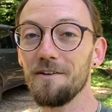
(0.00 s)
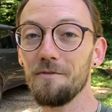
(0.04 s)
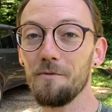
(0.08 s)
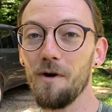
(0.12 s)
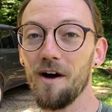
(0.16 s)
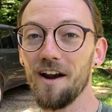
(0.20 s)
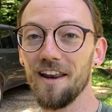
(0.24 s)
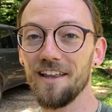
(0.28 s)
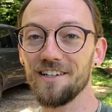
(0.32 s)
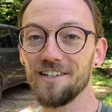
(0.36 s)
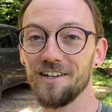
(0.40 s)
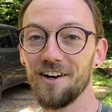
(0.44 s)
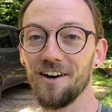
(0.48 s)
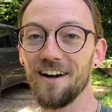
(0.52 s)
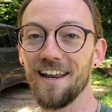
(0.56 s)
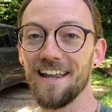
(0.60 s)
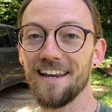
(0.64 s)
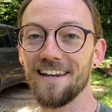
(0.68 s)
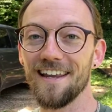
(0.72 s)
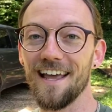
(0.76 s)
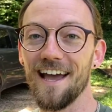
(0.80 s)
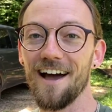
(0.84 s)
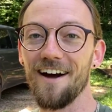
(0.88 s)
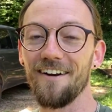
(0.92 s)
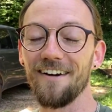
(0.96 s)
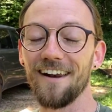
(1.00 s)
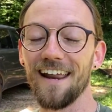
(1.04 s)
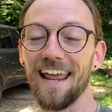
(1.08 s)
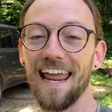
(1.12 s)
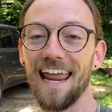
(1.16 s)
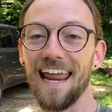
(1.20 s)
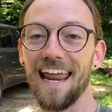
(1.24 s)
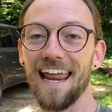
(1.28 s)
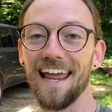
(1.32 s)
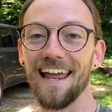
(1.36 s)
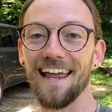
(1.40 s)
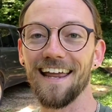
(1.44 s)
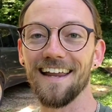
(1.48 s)
want to turn it down.
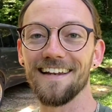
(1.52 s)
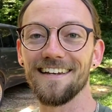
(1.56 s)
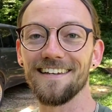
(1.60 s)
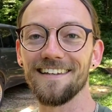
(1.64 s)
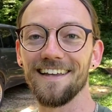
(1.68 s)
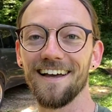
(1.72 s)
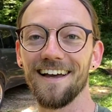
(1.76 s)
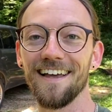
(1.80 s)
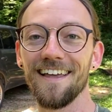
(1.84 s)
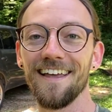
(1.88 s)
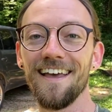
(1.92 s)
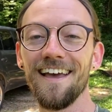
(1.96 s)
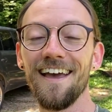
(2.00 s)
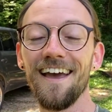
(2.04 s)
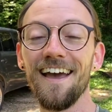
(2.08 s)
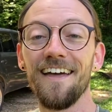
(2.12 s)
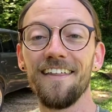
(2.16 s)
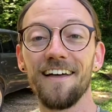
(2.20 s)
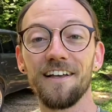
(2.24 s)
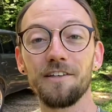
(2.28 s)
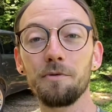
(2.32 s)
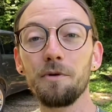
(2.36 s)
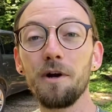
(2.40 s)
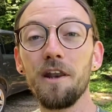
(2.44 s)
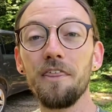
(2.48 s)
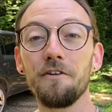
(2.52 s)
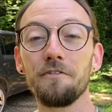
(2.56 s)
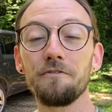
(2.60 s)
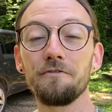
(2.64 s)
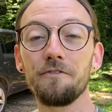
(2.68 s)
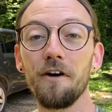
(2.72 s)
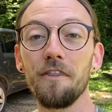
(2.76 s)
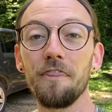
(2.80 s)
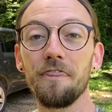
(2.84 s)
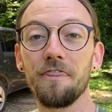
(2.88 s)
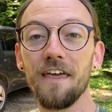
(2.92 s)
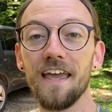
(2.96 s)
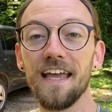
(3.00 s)
And that's one of the
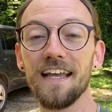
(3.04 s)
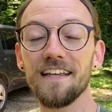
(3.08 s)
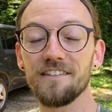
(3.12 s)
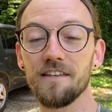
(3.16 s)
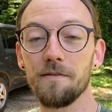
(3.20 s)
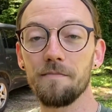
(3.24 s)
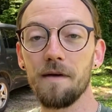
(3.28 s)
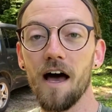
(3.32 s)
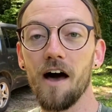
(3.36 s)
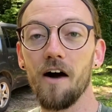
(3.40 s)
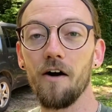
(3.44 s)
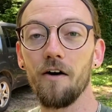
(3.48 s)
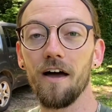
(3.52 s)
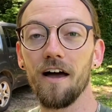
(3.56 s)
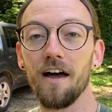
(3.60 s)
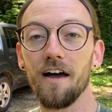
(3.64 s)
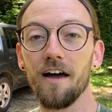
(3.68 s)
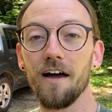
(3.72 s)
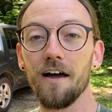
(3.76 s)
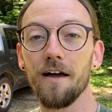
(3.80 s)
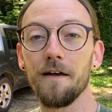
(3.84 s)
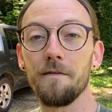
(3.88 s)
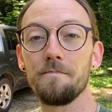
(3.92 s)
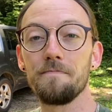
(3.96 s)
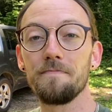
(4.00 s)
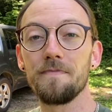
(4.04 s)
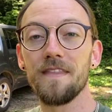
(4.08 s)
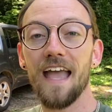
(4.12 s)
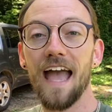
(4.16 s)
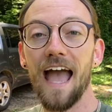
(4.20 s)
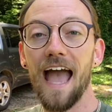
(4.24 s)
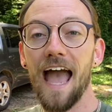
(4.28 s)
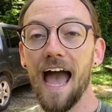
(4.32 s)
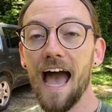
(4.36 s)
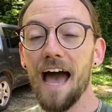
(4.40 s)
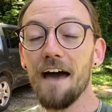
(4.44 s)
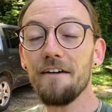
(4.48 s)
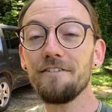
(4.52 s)
fun things about
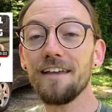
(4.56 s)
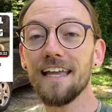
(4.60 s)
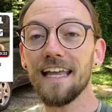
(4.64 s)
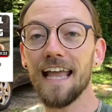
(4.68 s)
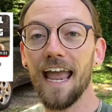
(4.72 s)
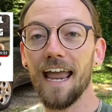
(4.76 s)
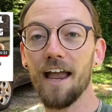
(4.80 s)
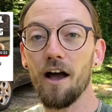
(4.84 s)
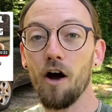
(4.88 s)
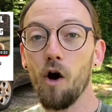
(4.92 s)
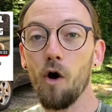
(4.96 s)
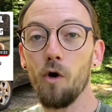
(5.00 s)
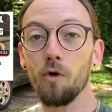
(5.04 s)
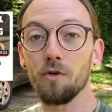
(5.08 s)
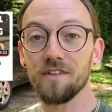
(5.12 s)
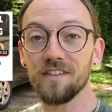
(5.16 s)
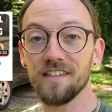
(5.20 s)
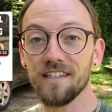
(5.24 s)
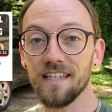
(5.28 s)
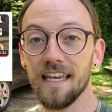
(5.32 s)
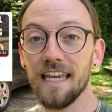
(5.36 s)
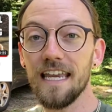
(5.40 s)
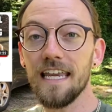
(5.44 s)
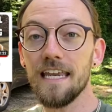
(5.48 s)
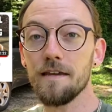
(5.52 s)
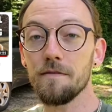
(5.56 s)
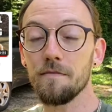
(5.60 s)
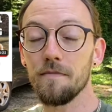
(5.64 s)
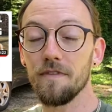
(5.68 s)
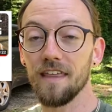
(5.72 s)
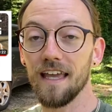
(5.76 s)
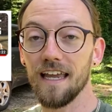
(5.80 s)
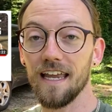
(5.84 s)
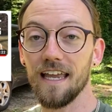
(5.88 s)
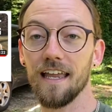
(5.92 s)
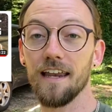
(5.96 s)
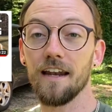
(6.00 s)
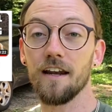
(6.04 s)
having a whole team
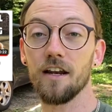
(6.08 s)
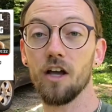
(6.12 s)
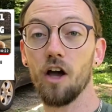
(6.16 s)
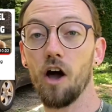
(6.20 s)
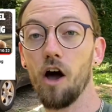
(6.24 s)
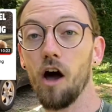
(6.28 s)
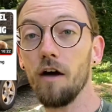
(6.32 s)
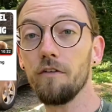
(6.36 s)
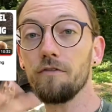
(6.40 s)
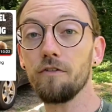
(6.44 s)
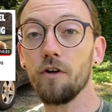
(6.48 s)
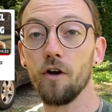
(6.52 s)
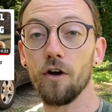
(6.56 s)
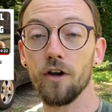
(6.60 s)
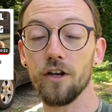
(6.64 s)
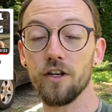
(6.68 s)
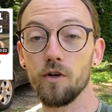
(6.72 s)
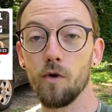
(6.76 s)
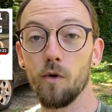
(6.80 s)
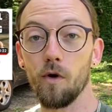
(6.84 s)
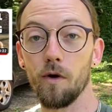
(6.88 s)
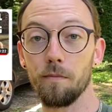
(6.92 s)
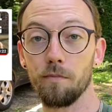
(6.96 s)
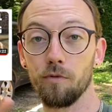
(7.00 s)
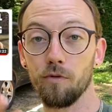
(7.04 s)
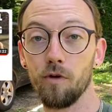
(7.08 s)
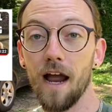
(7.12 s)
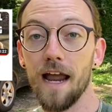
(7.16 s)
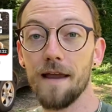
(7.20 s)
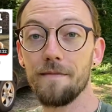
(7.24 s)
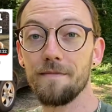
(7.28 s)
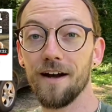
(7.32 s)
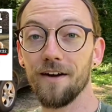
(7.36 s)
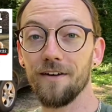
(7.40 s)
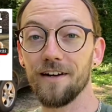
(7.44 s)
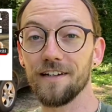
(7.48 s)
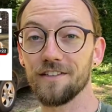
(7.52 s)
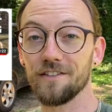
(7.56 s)
that can cover your
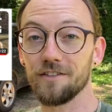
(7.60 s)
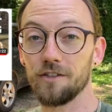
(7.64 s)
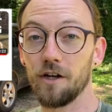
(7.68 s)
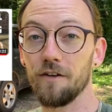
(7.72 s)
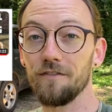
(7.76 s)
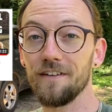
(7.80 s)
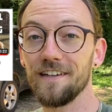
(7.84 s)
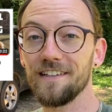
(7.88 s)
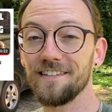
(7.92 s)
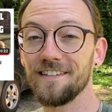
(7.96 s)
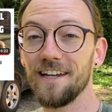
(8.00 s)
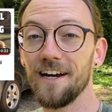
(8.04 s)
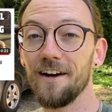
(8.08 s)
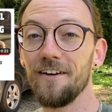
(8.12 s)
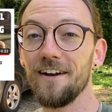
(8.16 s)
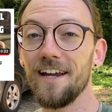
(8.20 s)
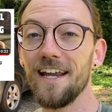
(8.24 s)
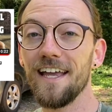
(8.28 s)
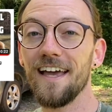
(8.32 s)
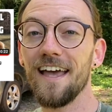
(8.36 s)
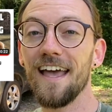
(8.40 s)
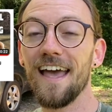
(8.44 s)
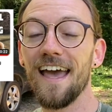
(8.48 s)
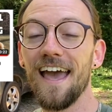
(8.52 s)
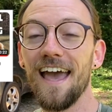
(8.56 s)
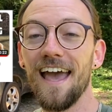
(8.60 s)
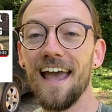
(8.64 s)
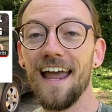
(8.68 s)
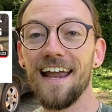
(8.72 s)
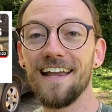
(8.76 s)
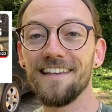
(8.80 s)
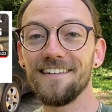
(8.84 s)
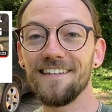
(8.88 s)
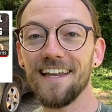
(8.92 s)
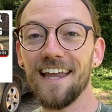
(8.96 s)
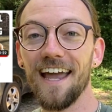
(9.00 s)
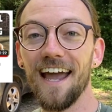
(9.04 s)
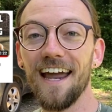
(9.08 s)
primary service area
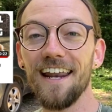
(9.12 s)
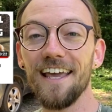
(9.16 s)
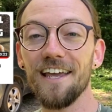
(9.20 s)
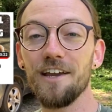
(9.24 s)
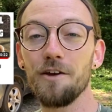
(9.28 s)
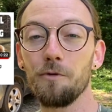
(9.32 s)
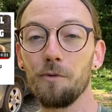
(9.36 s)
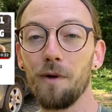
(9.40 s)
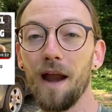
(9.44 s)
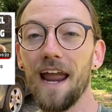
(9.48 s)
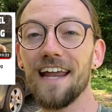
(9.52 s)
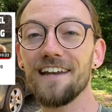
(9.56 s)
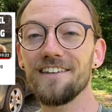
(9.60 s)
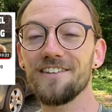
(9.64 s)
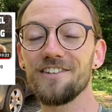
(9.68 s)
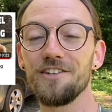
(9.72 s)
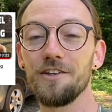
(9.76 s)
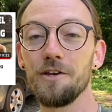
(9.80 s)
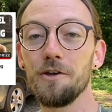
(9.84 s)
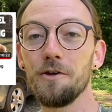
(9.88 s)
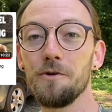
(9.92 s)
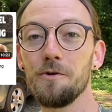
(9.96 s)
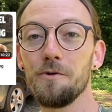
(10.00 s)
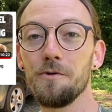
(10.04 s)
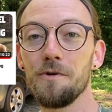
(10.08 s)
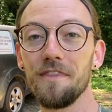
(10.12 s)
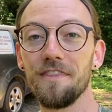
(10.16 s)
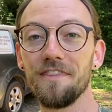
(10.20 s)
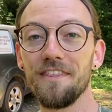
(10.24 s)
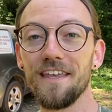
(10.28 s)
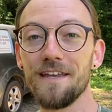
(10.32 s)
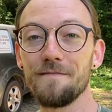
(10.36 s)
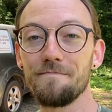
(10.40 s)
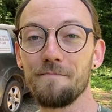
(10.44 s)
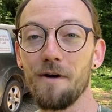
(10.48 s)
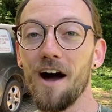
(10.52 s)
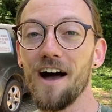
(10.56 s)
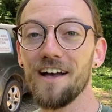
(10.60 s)
is it kind of grants you
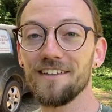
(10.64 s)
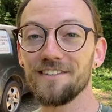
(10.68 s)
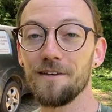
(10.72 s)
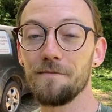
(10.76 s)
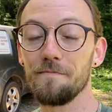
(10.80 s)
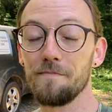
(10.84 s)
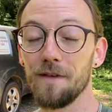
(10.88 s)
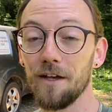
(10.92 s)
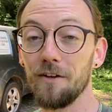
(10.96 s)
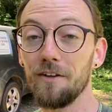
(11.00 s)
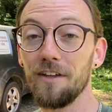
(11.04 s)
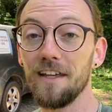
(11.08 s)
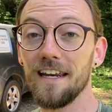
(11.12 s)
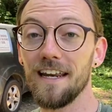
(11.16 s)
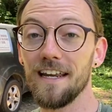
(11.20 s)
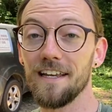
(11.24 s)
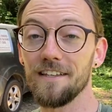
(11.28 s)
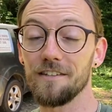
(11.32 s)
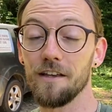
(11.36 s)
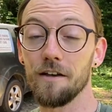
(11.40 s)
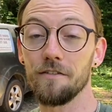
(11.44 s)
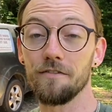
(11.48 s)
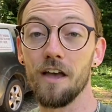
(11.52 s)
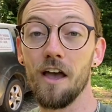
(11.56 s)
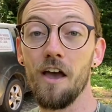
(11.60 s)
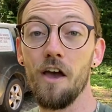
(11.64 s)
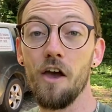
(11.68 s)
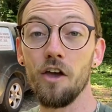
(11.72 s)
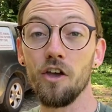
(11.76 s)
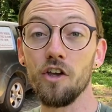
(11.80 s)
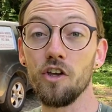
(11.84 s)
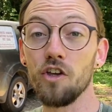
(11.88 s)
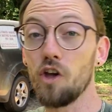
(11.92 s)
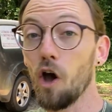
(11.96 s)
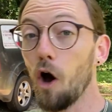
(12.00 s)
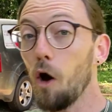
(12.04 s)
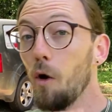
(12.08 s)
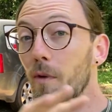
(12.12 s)
the possibilities of
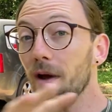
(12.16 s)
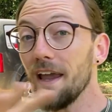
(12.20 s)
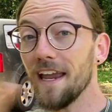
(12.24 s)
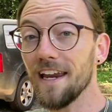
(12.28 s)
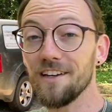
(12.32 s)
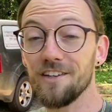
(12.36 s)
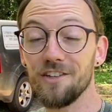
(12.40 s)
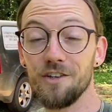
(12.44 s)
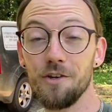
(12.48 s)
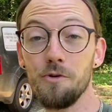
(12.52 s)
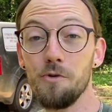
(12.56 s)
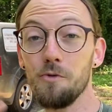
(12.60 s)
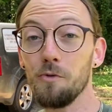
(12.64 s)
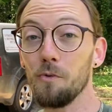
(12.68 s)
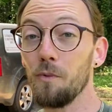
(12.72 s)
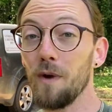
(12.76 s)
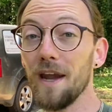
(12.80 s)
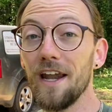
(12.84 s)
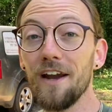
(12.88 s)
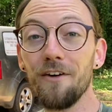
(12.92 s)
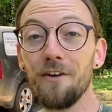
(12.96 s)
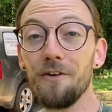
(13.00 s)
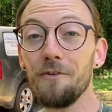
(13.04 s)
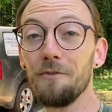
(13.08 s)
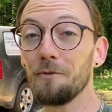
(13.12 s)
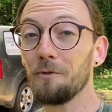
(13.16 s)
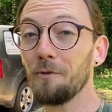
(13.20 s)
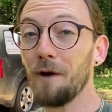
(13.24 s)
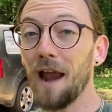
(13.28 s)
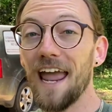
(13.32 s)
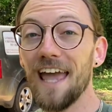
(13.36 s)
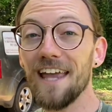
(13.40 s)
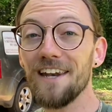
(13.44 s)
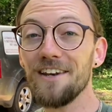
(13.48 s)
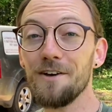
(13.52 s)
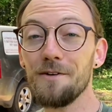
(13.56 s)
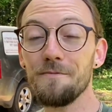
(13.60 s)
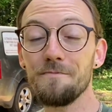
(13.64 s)
going to weird,
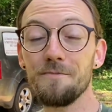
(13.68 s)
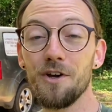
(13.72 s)
random,